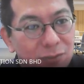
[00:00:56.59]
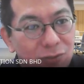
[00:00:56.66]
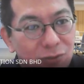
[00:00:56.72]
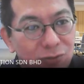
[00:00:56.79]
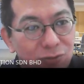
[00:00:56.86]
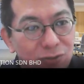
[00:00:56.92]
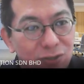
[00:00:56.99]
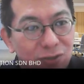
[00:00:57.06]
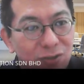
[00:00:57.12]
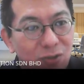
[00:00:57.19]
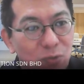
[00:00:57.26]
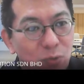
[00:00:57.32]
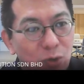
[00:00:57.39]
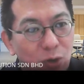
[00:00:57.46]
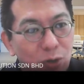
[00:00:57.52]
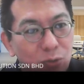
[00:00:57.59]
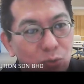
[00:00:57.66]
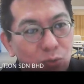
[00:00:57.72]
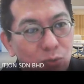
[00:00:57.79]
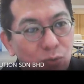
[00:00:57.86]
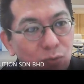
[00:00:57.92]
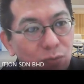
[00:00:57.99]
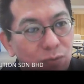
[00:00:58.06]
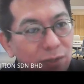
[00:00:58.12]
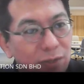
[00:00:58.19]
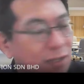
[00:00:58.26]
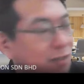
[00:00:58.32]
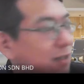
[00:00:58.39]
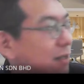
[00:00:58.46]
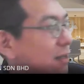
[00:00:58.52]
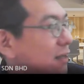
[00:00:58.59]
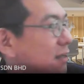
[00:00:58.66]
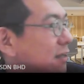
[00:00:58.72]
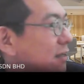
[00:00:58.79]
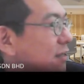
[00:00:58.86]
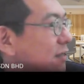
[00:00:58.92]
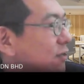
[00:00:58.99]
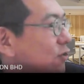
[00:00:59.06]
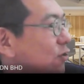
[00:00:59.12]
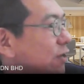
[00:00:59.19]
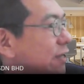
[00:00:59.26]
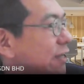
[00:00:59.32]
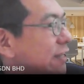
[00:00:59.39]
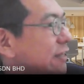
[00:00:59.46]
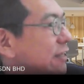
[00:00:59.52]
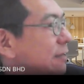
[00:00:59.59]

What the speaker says: So usually we go through the QA